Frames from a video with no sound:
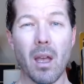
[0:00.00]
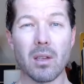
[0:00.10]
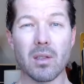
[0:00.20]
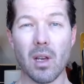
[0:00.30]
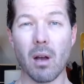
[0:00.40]

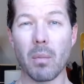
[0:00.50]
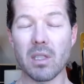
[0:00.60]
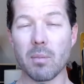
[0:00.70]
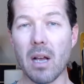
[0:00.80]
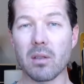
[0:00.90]
Some
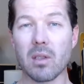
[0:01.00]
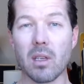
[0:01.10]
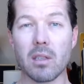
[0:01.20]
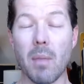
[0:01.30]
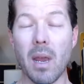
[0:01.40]

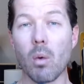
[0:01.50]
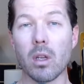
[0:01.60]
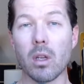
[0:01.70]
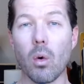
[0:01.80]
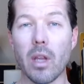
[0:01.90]
spouses may want
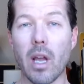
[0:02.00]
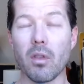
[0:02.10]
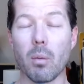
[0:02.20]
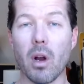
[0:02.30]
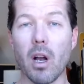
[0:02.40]
to hold out
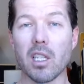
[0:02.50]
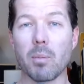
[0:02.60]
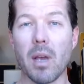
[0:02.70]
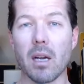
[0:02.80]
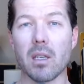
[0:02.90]
the
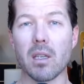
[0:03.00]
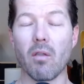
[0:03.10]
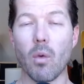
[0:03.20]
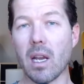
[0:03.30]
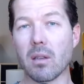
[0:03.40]
prospect
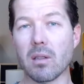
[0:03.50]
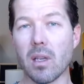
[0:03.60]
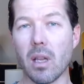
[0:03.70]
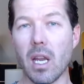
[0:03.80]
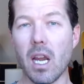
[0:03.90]
of
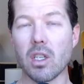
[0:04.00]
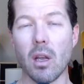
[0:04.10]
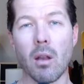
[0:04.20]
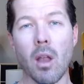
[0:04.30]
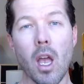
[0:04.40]

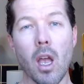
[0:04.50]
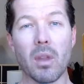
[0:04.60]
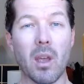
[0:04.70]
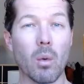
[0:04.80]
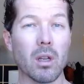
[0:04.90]
reconciliation, but
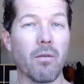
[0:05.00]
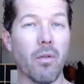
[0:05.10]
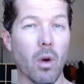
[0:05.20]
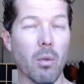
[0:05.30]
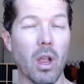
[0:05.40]
they want to
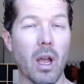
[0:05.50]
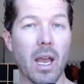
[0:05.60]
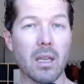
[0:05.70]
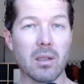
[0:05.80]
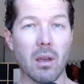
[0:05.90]

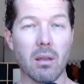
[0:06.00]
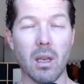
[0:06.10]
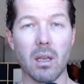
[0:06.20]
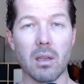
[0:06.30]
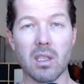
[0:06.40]
formalize
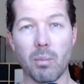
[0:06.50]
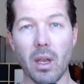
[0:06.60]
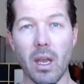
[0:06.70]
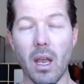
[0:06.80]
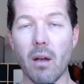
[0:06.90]
the
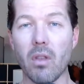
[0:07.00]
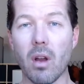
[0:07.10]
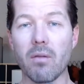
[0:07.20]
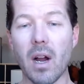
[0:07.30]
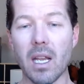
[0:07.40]
split of
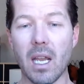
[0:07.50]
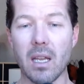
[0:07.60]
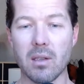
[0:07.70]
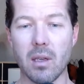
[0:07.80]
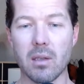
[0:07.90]
their
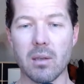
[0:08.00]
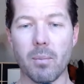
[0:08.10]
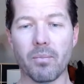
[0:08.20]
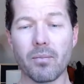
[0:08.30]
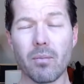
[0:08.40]
finances.
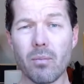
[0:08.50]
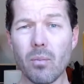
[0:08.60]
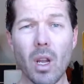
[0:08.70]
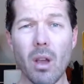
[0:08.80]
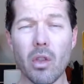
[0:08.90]

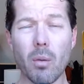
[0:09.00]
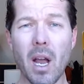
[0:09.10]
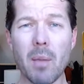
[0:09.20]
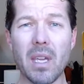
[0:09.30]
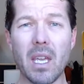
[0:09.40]
There
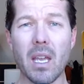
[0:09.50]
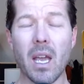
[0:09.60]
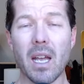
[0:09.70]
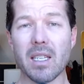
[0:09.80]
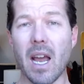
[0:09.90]
might be
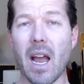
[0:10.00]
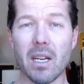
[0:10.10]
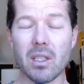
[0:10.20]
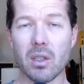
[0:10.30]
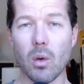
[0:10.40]

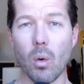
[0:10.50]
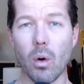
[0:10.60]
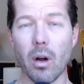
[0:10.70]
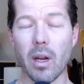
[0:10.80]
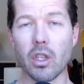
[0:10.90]
tax
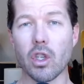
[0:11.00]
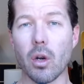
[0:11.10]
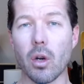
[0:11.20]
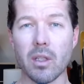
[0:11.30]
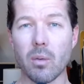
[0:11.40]
or
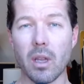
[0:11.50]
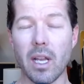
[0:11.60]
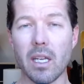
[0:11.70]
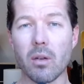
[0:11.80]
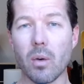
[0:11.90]
insurance
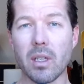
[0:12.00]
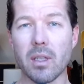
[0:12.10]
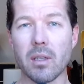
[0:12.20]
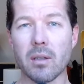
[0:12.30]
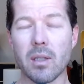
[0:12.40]
related
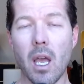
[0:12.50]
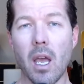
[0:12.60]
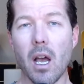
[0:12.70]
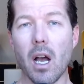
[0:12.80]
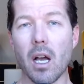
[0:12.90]
reasons.
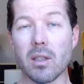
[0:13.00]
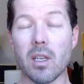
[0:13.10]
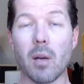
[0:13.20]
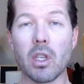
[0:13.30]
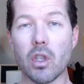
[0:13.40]

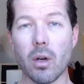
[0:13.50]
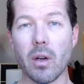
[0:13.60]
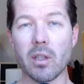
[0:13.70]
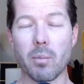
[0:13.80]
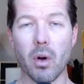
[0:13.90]
Some
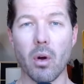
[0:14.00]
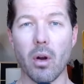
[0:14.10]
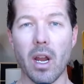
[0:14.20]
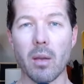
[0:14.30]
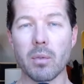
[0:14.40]
insurance
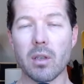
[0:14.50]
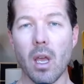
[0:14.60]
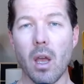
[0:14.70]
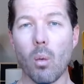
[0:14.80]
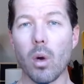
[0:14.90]
programs
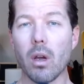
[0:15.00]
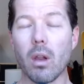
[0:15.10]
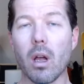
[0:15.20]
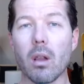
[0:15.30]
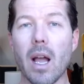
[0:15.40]

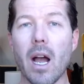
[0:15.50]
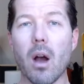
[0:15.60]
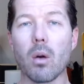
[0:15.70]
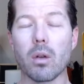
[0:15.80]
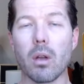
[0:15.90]
will
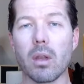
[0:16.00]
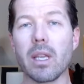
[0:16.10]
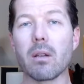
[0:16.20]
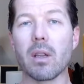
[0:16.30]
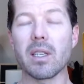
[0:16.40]
allow
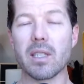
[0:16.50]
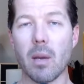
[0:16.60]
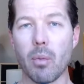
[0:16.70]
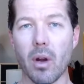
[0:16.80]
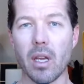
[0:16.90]
legally
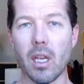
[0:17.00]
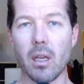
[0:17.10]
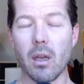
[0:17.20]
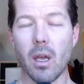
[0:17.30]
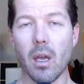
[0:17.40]

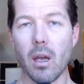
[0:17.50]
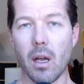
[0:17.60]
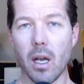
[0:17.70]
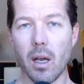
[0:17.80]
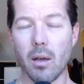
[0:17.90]
separated
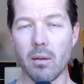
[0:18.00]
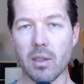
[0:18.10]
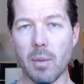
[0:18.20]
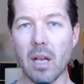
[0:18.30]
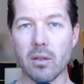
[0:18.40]

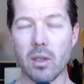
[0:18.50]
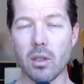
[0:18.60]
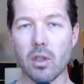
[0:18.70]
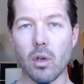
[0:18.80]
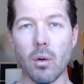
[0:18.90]

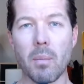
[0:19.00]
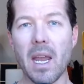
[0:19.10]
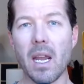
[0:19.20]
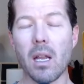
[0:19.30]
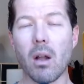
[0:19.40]
spouses to
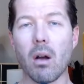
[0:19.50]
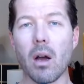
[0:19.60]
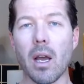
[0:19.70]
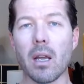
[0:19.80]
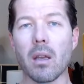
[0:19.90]
remain
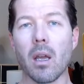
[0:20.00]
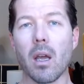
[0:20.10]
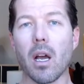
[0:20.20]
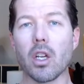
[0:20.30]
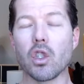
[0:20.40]
on
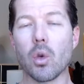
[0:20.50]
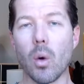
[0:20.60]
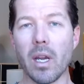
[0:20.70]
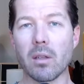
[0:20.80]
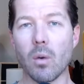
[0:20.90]
a
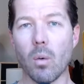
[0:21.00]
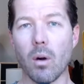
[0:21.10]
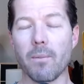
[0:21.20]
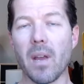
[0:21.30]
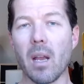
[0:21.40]
joint
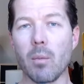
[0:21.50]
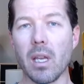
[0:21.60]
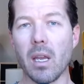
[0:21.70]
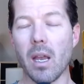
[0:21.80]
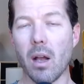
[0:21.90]
or
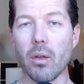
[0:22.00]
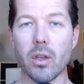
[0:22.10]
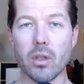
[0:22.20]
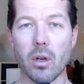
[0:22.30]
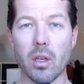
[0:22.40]
family health
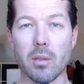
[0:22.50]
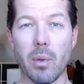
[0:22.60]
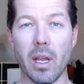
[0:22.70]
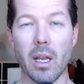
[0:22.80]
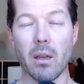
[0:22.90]
insurance
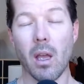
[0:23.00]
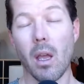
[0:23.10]
plan.